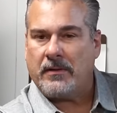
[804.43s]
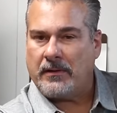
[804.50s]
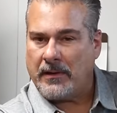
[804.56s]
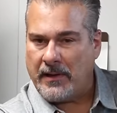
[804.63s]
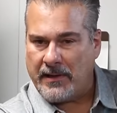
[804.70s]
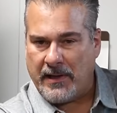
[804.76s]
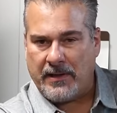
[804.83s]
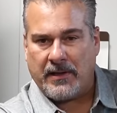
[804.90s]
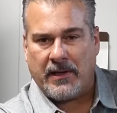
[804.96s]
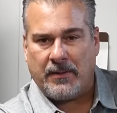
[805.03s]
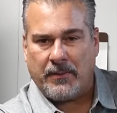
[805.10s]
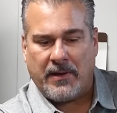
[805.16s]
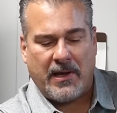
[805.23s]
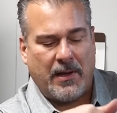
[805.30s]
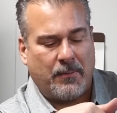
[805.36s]
Again, you hit it
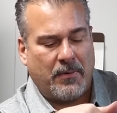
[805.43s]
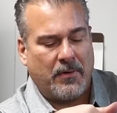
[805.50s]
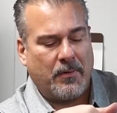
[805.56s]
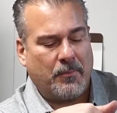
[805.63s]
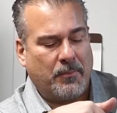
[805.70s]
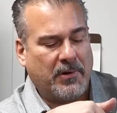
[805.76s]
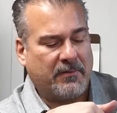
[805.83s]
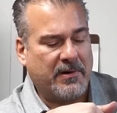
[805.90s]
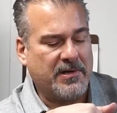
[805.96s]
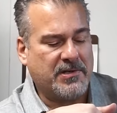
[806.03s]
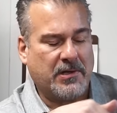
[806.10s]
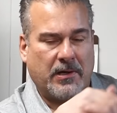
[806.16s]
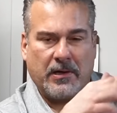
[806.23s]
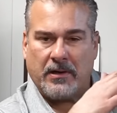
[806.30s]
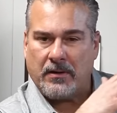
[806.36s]
with a hammer, put a wrench
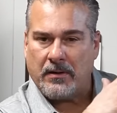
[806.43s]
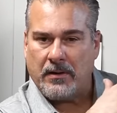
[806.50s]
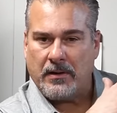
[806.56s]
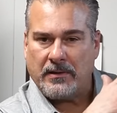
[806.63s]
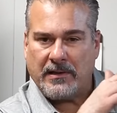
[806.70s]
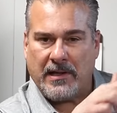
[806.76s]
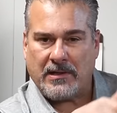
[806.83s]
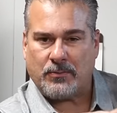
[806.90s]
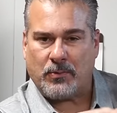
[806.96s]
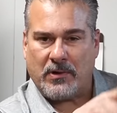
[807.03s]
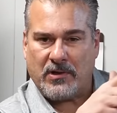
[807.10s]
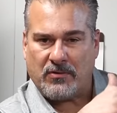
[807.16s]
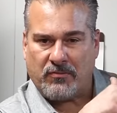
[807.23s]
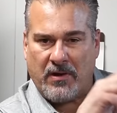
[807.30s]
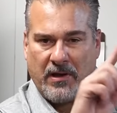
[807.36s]
on there, that's
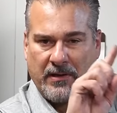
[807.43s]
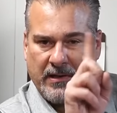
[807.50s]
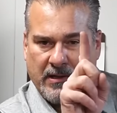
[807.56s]
when it's red.